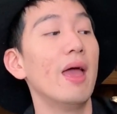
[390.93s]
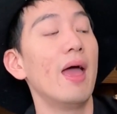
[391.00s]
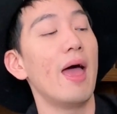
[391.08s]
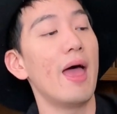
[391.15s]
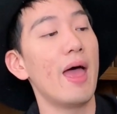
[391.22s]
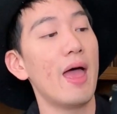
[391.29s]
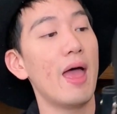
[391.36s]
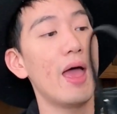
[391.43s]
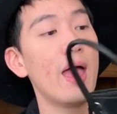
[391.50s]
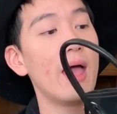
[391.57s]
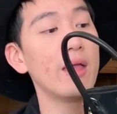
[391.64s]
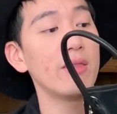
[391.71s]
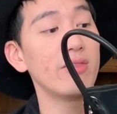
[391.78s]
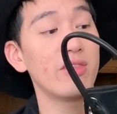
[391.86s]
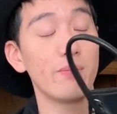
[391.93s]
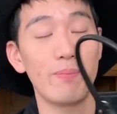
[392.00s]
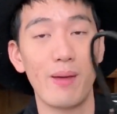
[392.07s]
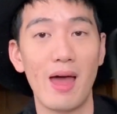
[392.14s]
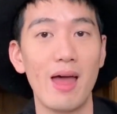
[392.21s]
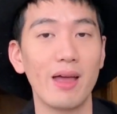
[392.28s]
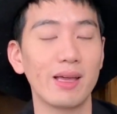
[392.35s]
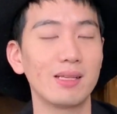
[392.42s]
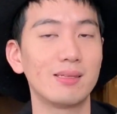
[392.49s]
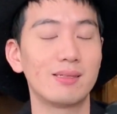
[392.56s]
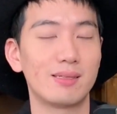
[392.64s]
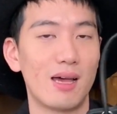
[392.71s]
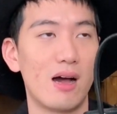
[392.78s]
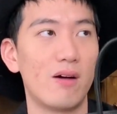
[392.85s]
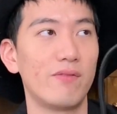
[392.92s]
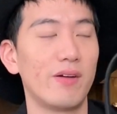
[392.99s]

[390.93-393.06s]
And the bag itself,